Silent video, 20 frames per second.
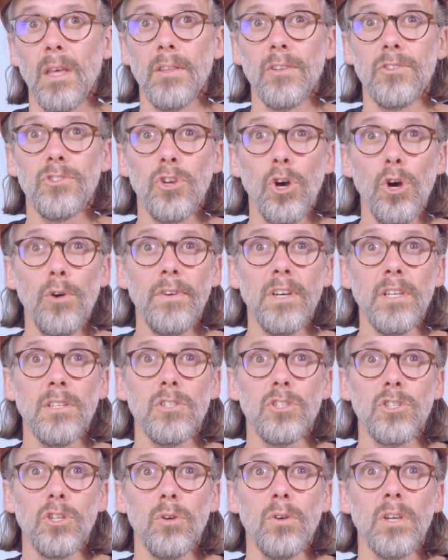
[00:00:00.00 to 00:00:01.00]
The server
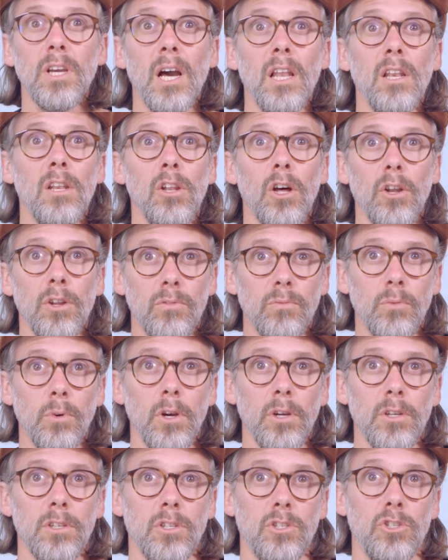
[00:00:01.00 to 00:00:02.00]
is doing a lot of
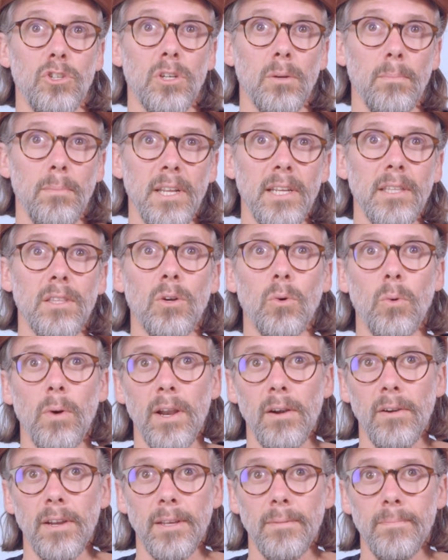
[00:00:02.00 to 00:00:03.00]
work to complete the
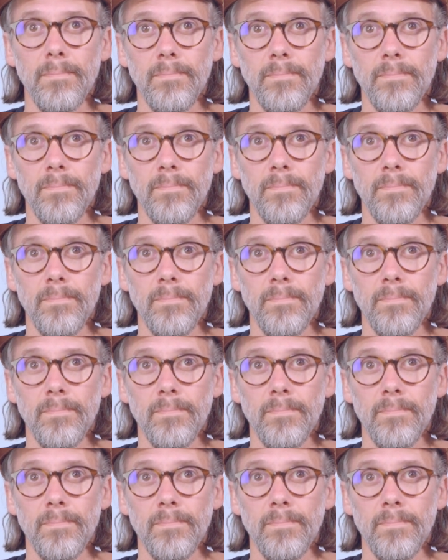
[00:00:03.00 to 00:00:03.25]
query.